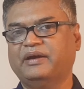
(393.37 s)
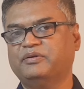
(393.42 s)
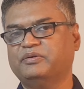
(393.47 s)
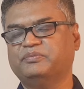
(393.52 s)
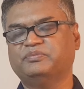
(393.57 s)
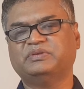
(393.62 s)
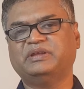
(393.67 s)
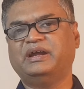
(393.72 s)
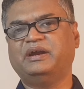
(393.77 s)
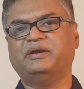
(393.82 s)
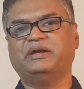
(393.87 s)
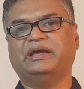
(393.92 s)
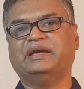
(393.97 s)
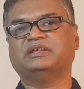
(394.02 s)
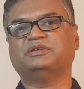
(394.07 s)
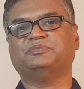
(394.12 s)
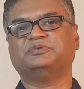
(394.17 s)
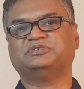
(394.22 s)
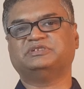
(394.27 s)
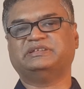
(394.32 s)
There are
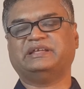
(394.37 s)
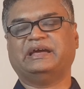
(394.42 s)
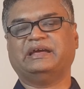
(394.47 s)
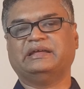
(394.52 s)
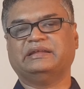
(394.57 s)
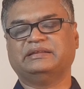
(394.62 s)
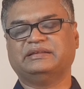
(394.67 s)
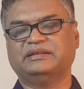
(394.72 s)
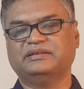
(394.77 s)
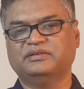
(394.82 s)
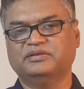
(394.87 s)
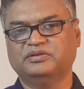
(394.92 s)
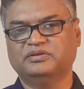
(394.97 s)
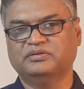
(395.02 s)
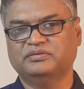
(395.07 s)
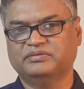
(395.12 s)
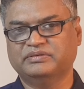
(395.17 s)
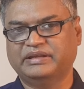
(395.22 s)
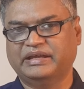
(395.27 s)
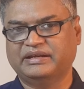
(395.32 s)
animals
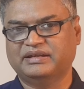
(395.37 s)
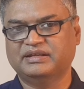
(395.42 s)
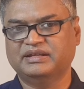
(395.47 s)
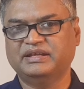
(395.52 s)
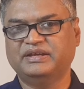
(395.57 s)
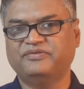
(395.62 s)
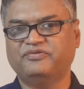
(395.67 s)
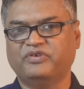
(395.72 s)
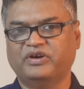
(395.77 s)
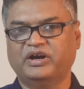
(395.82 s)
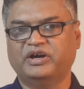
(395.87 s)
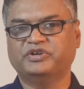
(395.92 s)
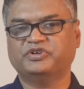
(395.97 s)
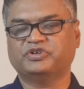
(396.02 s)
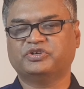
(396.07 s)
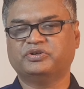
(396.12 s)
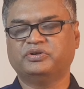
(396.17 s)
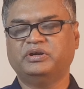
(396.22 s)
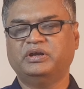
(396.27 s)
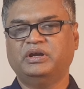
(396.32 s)
that live
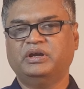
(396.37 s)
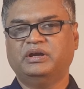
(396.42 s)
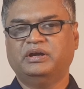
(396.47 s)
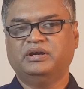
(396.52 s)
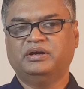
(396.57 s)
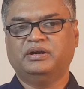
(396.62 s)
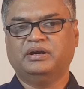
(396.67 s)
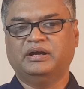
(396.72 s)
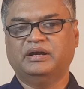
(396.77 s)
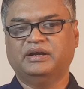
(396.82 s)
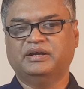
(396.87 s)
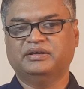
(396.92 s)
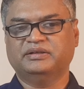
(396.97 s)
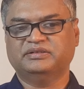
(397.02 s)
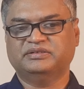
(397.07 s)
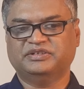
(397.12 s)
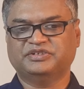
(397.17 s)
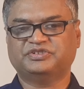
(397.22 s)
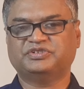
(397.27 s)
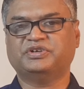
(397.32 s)
under
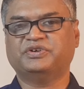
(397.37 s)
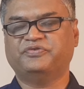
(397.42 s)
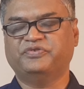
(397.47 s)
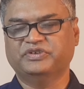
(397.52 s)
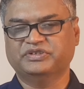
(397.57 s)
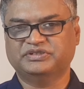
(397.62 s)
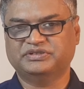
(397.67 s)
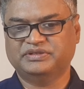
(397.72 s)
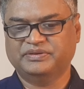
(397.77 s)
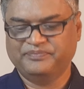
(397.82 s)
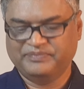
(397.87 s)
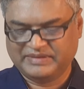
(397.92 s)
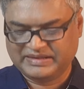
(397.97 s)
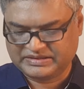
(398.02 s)
the surface.